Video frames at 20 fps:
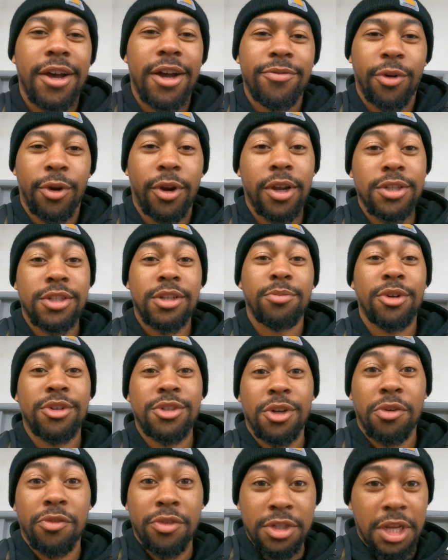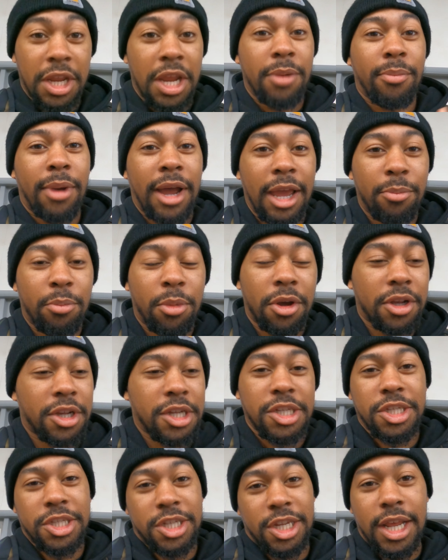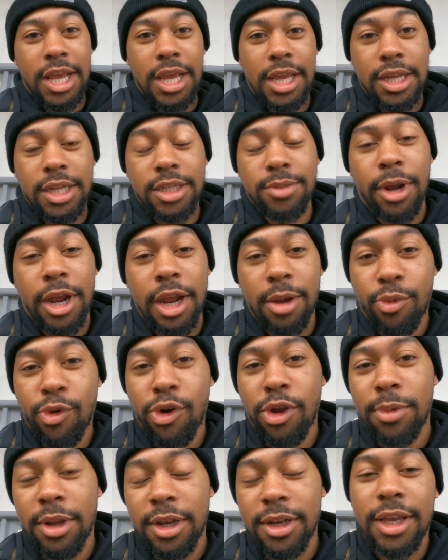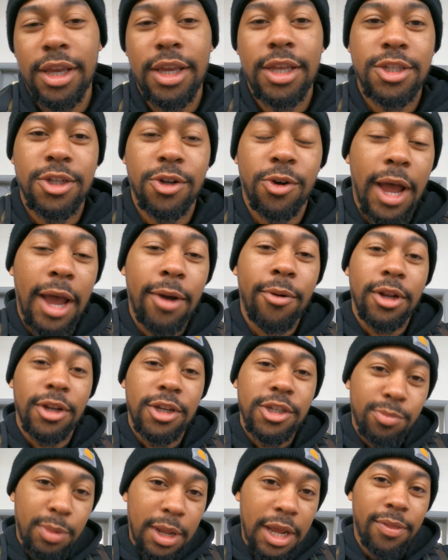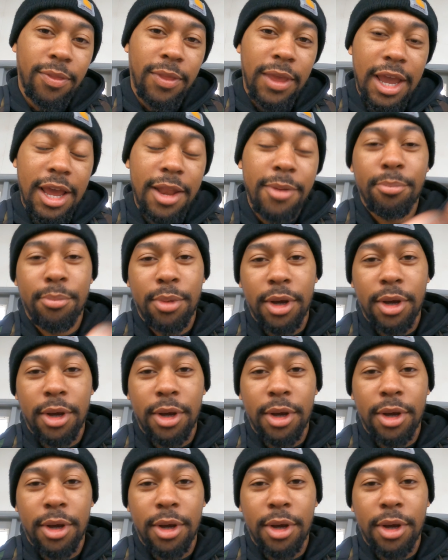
for customer service in my book, because today is my appointment day, so I would expect that.